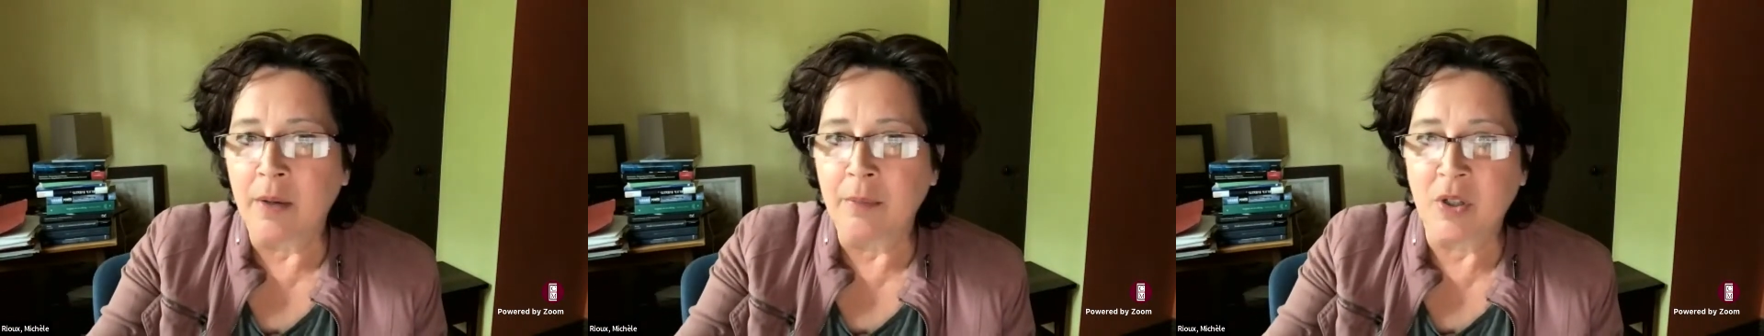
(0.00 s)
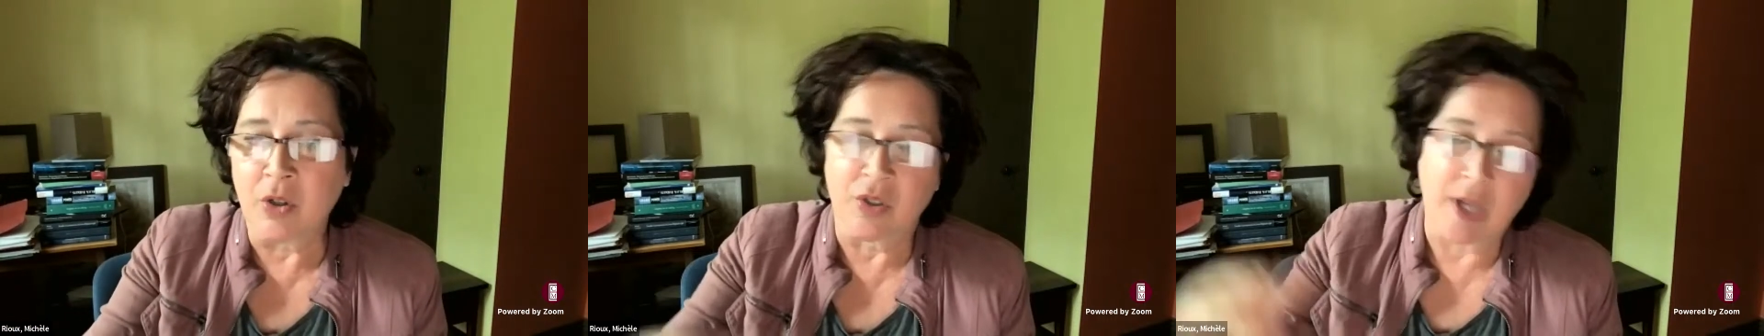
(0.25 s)

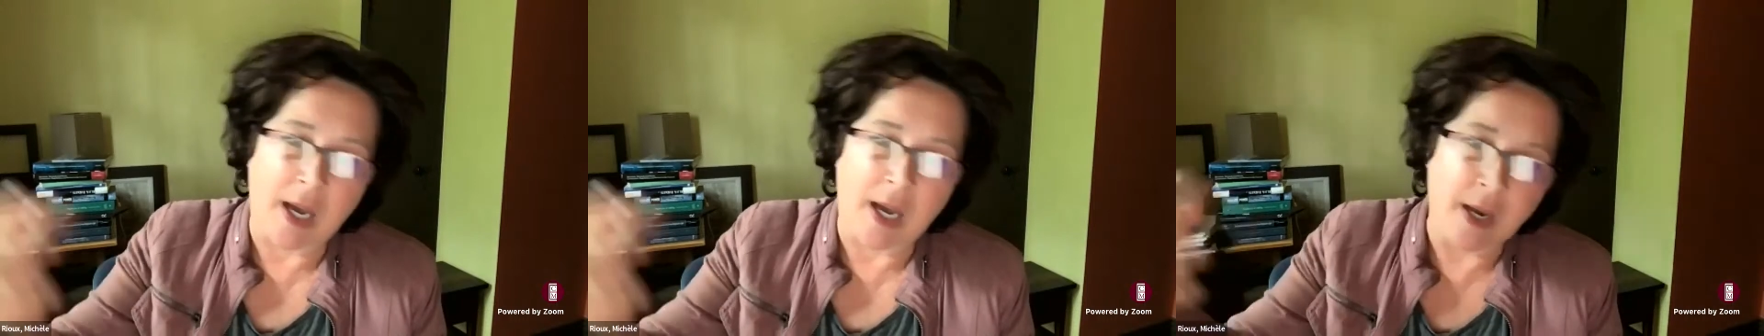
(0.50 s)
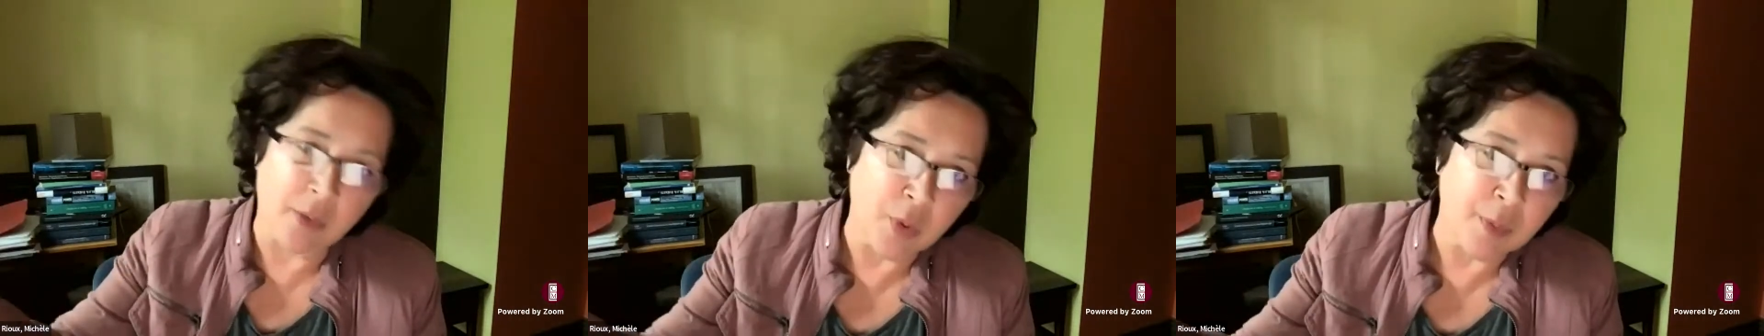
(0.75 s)
because
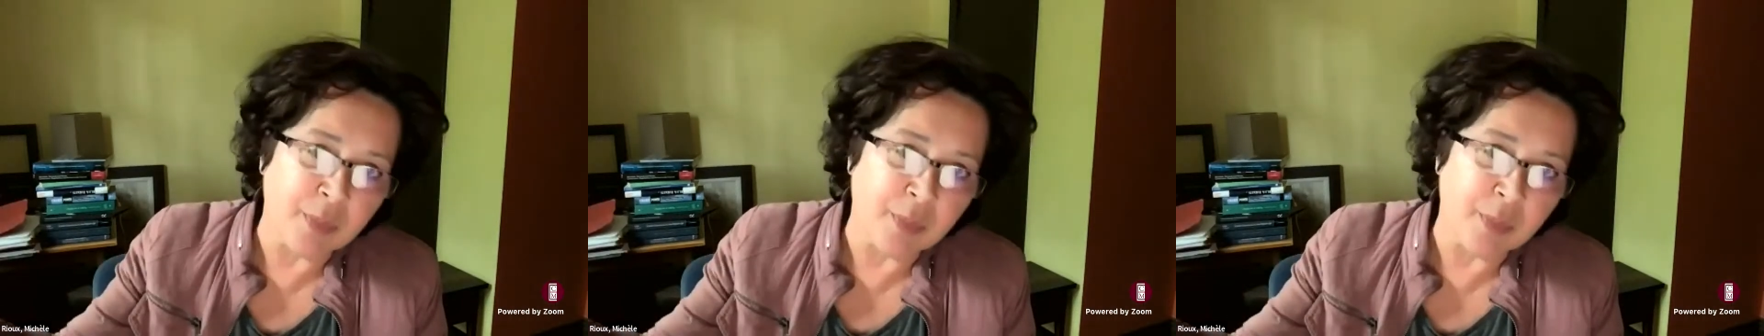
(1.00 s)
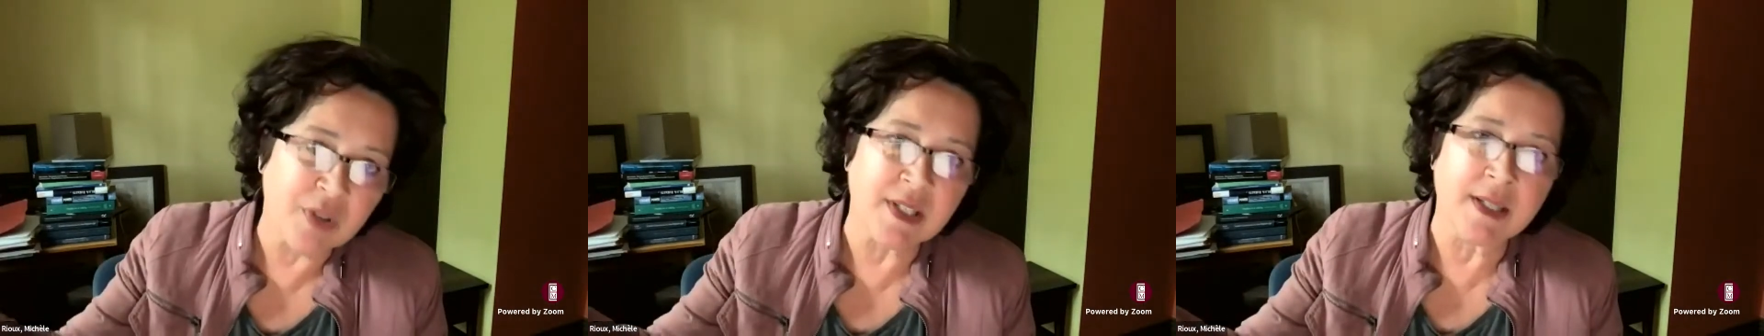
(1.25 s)
we
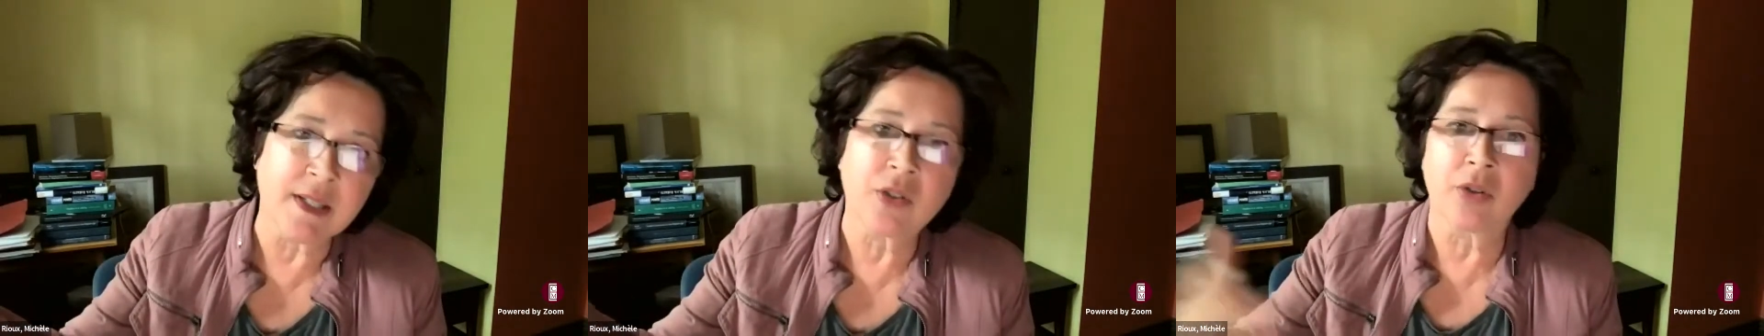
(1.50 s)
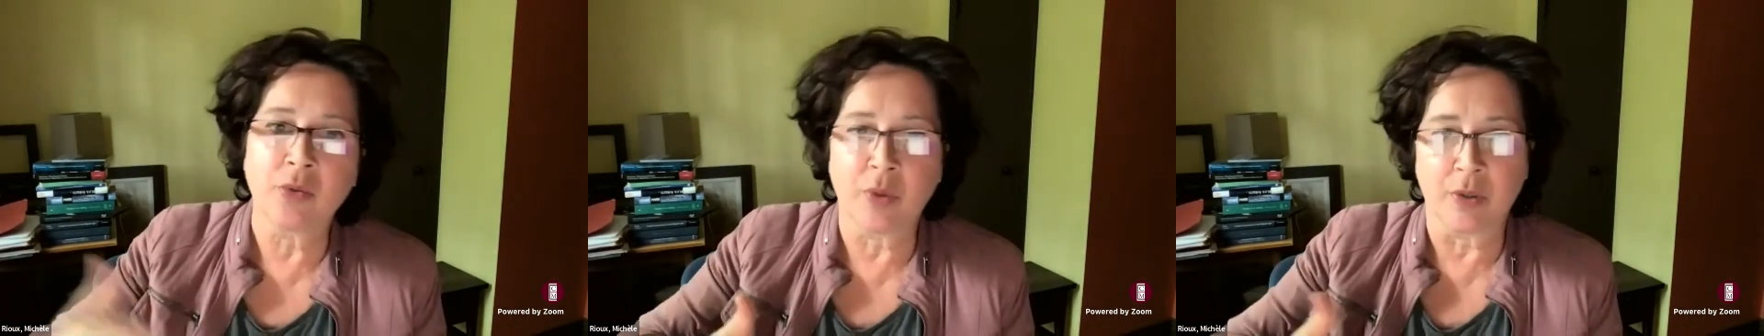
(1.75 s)

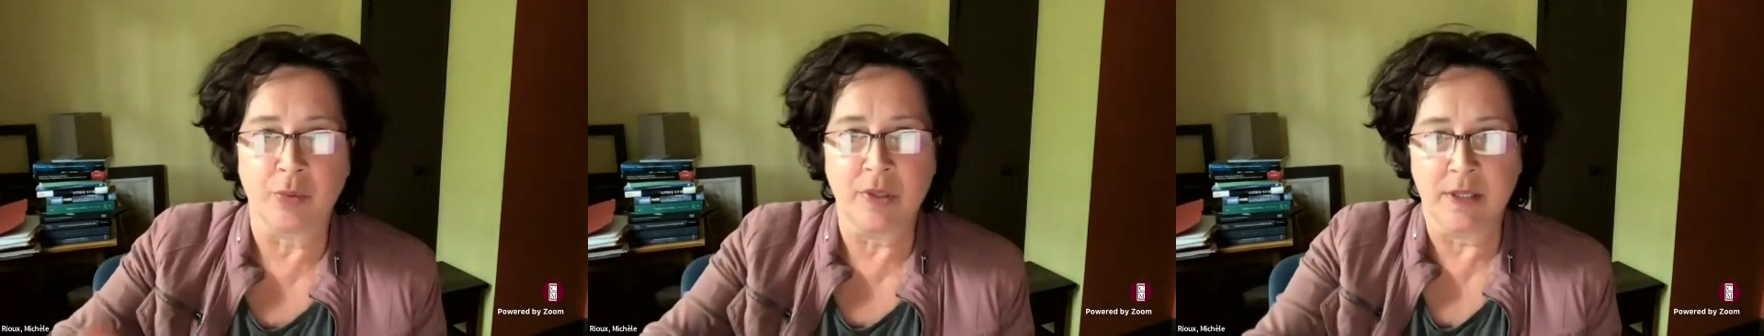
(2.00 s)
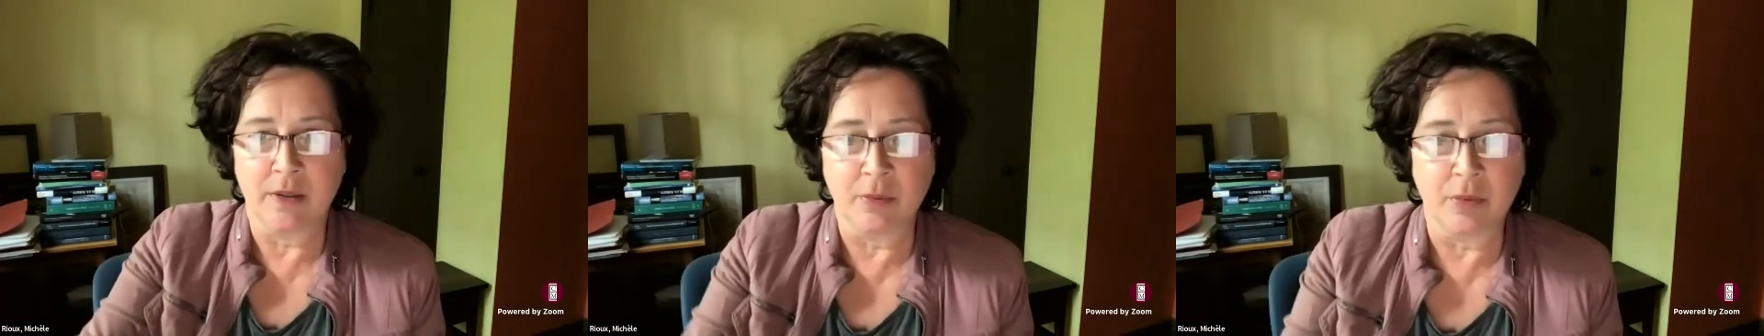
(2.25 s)
presented what
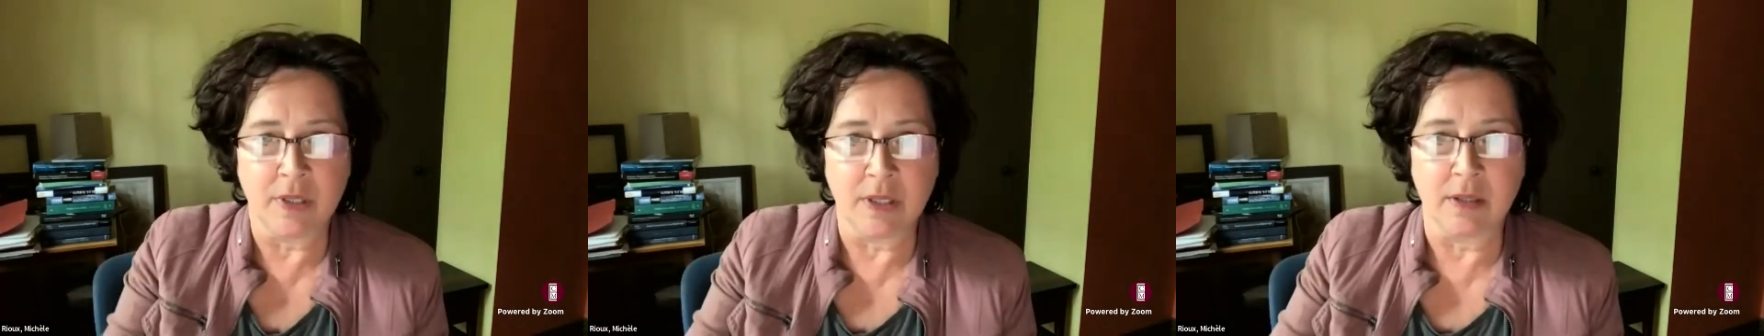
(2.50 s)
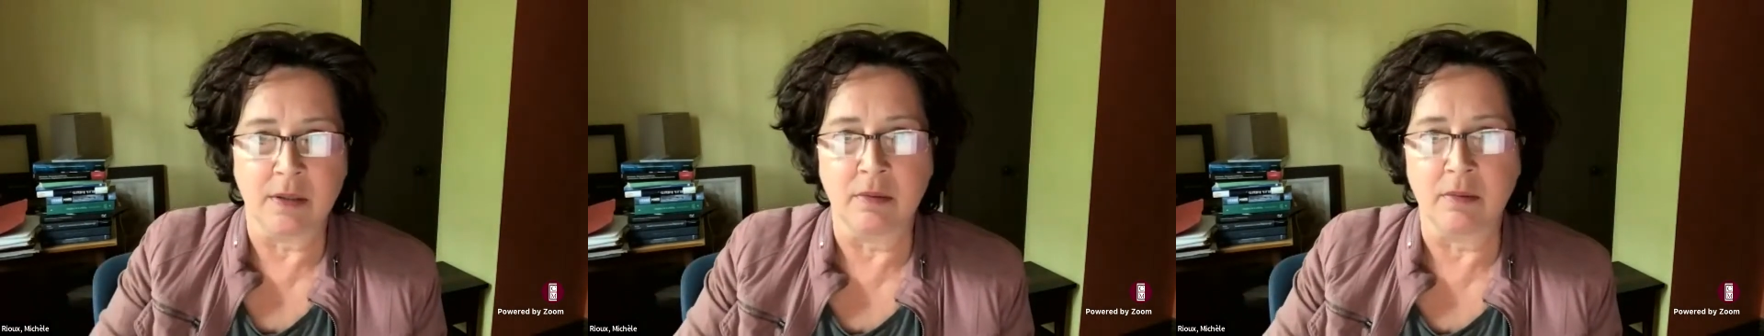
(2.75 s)

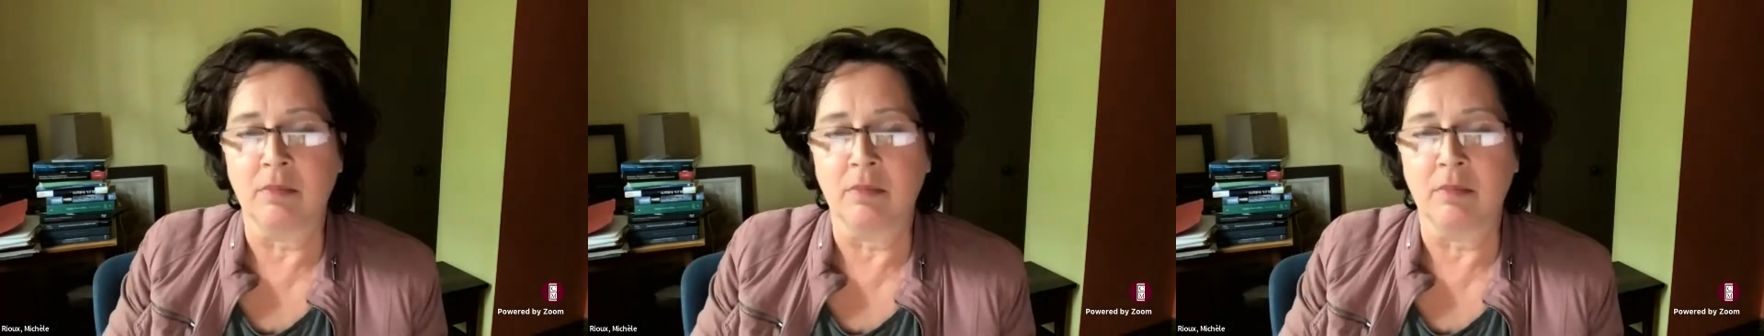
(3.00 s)
we